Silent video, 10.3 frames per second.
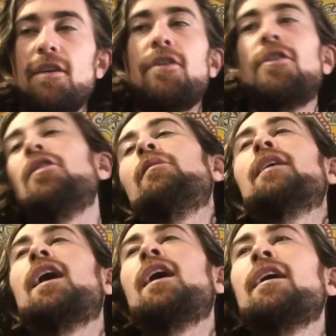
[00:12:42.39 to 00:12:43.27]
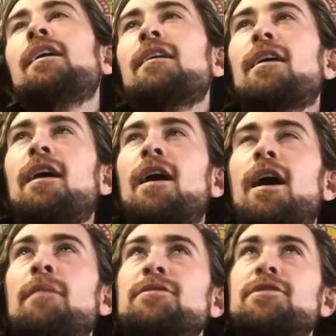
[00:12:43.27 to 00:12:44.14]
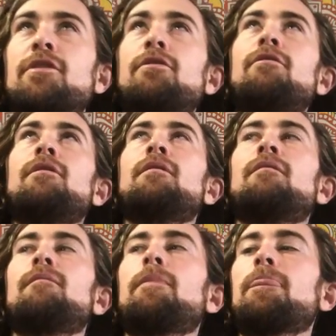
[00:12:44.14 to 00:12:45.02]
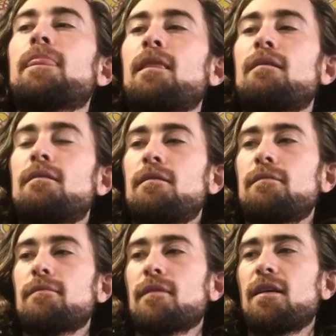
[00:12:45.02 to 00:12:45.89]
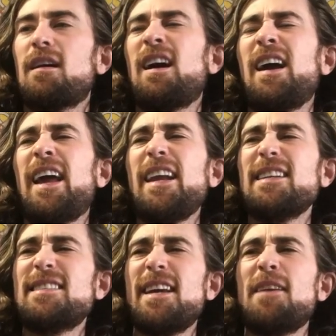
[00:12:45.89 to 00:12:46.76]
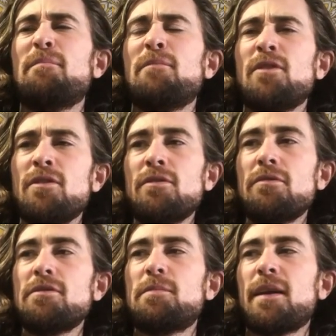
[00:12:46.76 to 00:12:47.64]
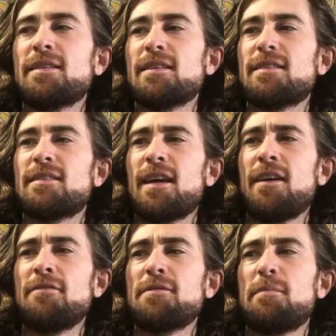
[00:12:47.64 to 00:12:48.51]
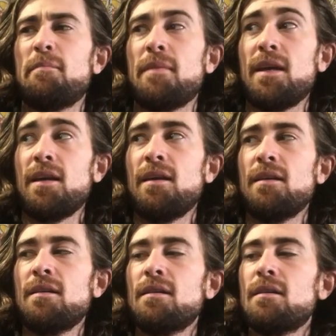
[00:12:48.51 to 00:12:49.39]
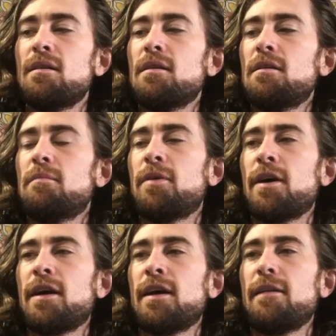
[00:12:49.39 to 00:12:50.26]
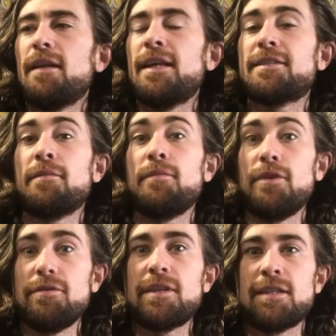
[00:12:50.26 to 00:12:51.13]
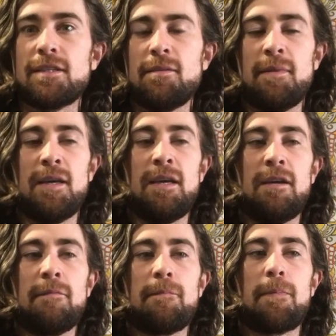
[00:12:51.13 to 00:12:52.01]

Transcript: You know, and I'm so, I hate to say amused because it sounds mean, but it's amusing to me